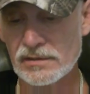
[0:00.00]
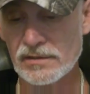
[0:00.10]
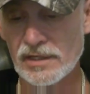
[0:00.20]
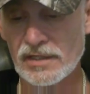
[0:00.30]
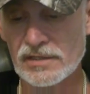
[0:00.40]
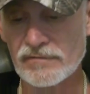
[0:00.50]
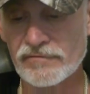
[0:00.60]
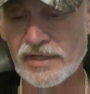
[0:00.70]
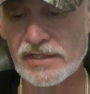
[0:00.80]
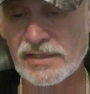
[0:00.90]
a
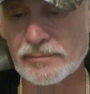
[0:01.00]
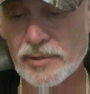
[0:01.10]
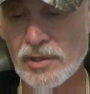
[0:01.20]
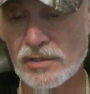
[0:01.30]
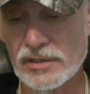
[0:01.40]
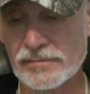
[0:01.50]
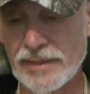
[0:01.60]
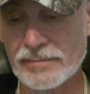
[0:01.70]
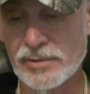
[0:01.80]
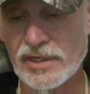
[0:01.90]
defending party
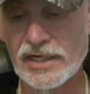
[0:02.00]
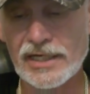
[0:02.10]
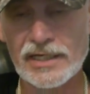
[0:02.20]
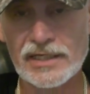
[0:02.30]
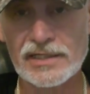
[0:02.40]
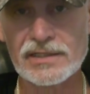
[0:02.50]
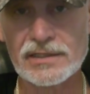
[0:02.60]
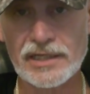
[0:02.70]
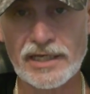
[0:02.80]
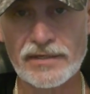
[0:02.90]
may bring
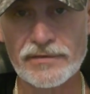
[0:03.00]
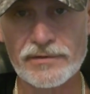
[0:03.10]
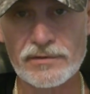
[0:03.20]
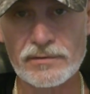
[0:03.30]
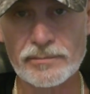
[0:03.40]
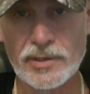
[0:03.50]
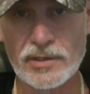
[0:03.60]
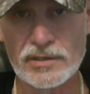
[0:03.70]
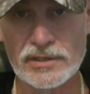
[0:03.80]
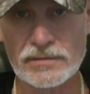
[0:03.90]
in a third
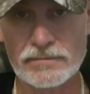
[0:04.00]
party.